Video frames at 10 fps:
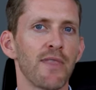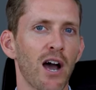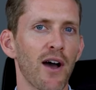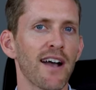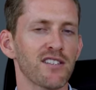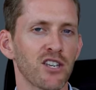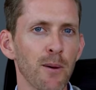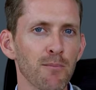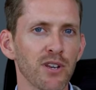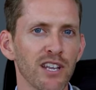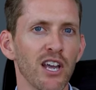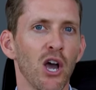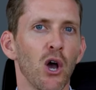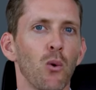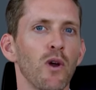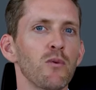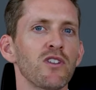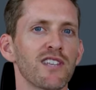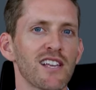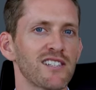Now, as a company, we
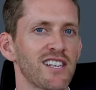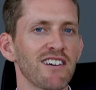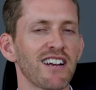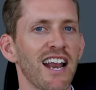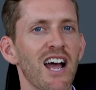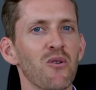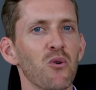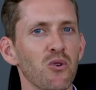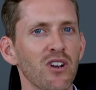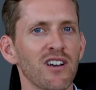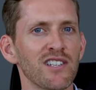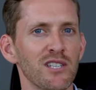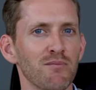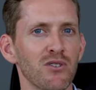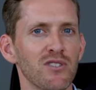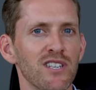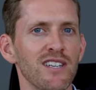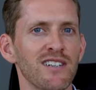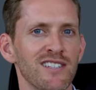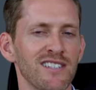wouldn't necessarily allow all clients to
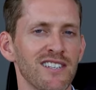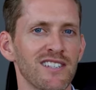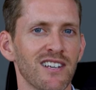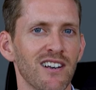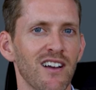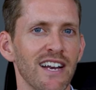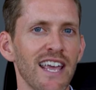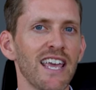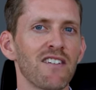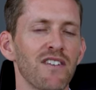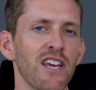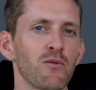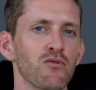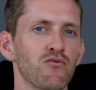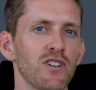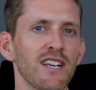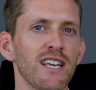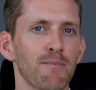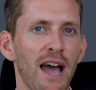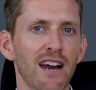proceed as an insistent client if it was
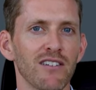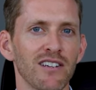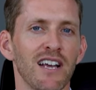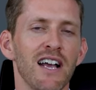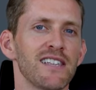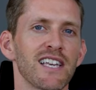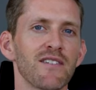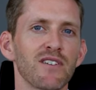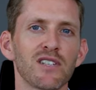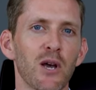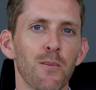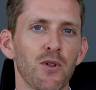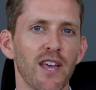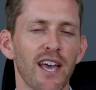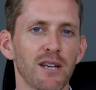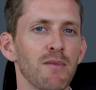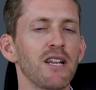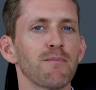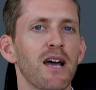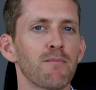really apparent. Say, for example, they had £1
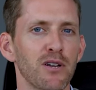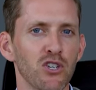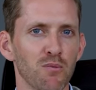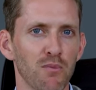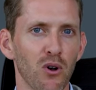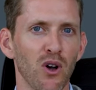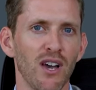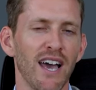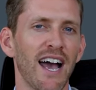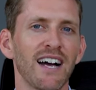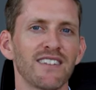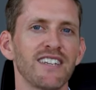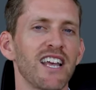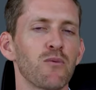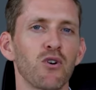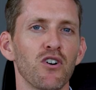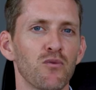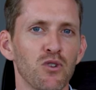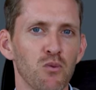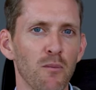million pension pot and their net
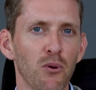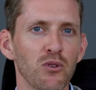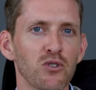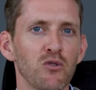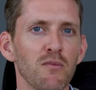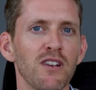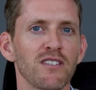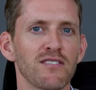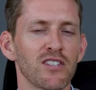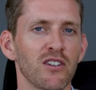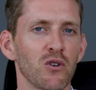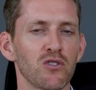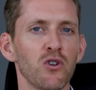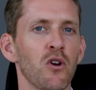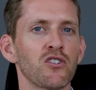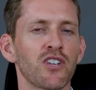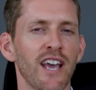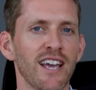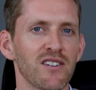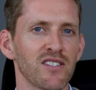worth was 1.2 million. So they got
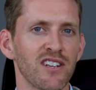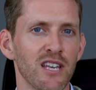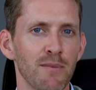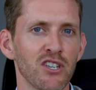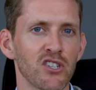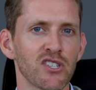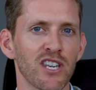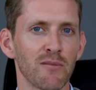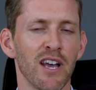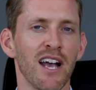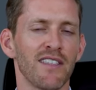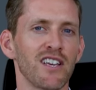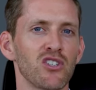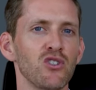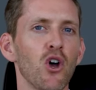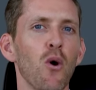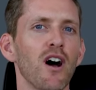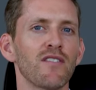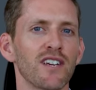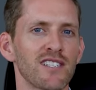200K outside their pension scheme. There's no
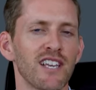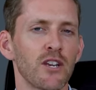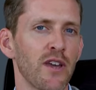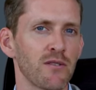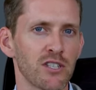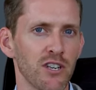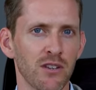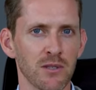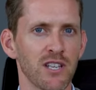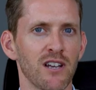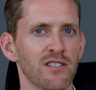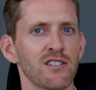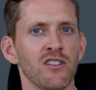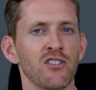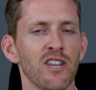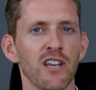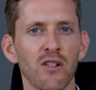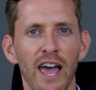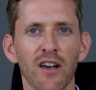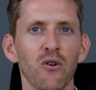other extenuating circumstances such as
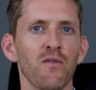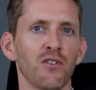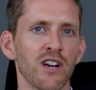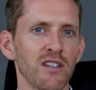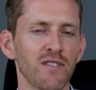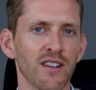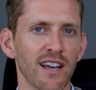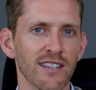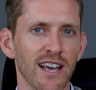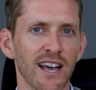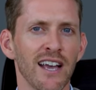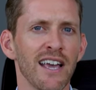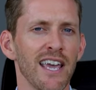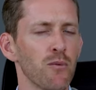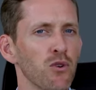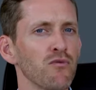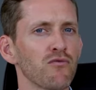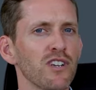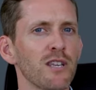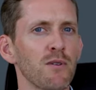ill health or anything like that. It
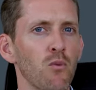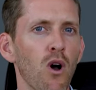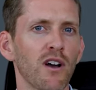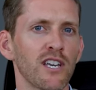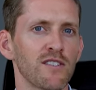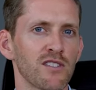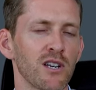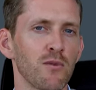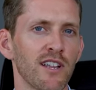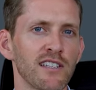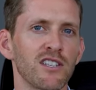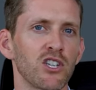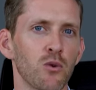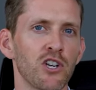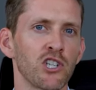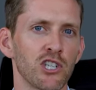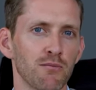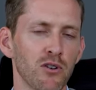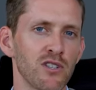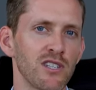wouldn't really be wise for someone in that situation
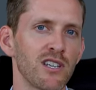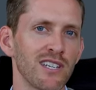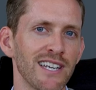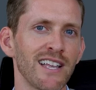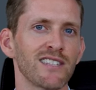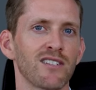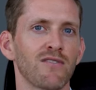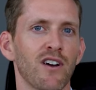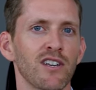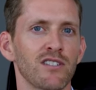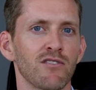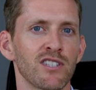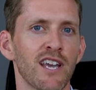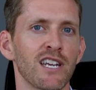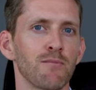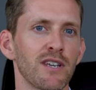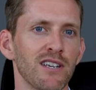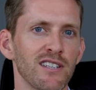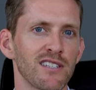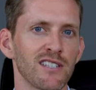to proceed against advice of retain and
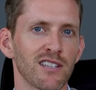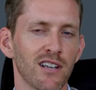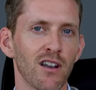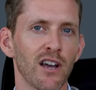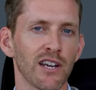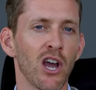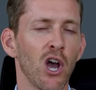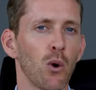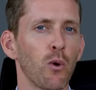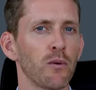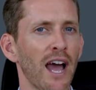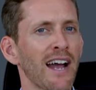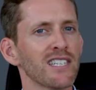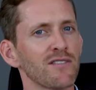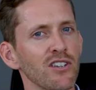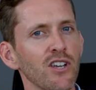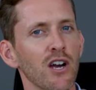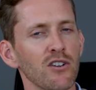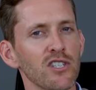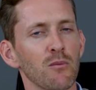be an insistent client. We would actively
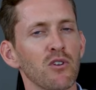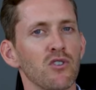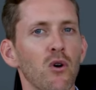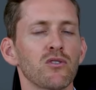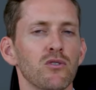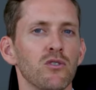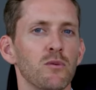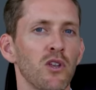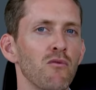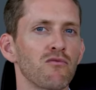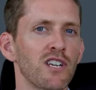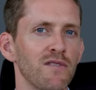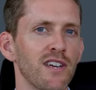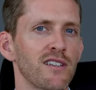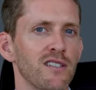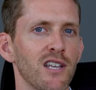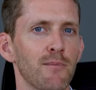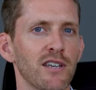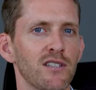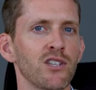encourage someone not to because we don't really think it's in
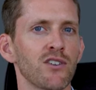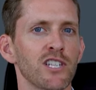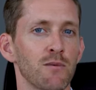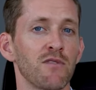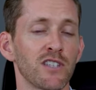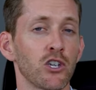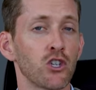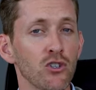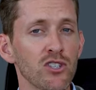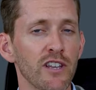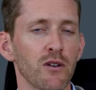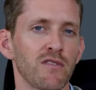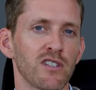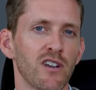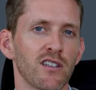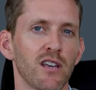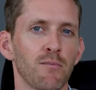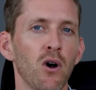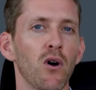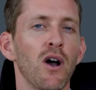their best interest and we think they should stay inside
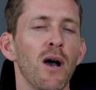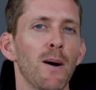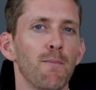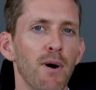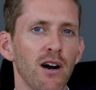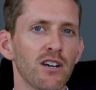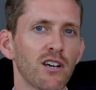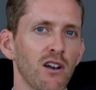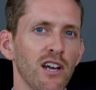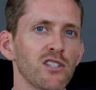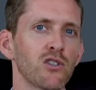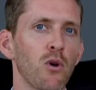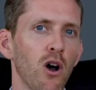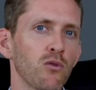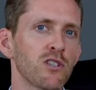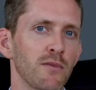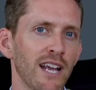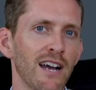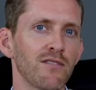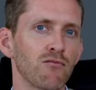their pot. But clients do
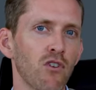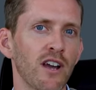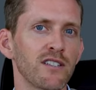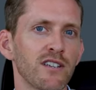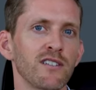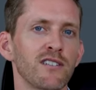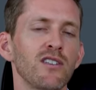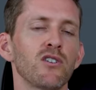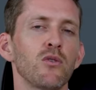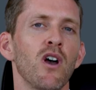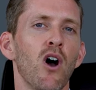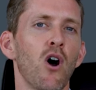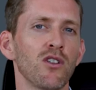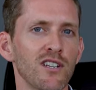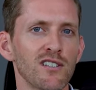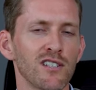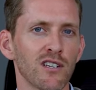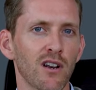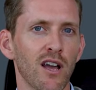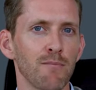ultimately have the right to continue on an
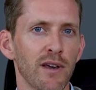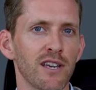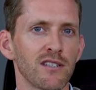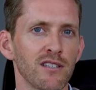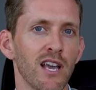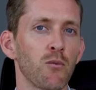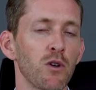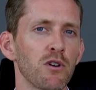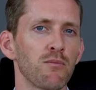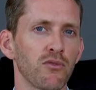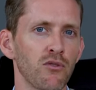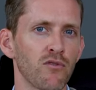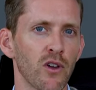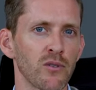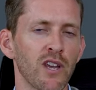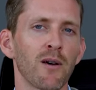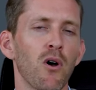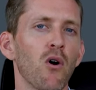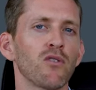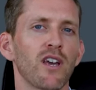insistent client basis, and we will approve those
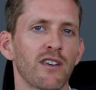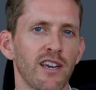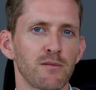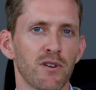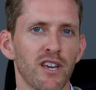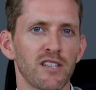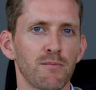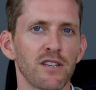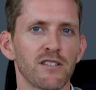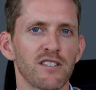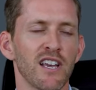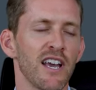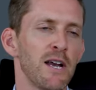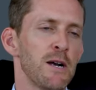on a case-by-case basis.